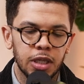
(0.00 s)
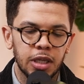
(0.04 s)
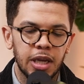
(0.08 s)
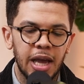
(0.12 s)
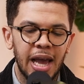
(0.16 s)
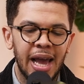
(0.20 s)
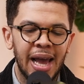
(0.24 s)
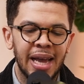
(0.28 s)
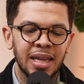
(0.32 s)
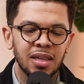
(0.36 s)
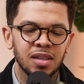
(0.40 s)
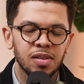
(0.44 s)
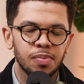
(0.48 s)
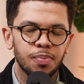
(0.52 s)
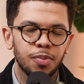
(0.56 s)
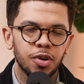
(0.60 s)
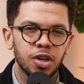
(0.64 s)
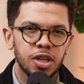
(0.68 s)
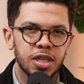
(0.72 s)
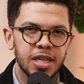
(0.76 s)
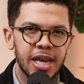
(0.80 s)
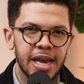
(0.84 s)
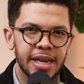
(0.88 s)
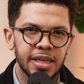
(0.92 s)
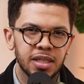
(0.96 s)
and
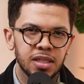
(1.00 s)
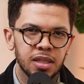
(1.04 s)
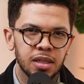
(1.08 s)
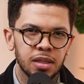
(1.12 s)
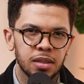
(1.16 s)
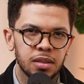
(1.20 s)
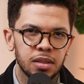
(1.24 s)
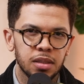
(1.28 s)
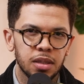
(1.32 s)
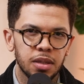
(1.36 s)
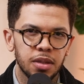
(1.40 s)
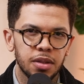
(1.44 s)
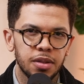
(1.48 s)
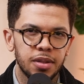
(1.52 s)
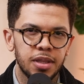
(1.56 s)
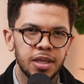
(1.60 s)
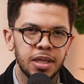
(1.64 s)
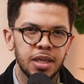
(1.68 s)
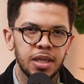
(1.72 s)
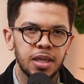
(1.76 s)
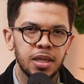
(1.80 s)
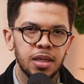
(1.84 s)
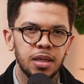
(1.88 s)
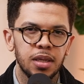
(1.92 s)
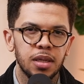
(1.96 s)
protected
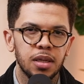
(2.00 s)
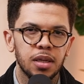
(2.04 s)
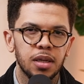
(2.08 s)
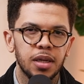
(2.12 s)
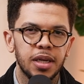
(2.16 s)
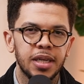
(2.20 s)
the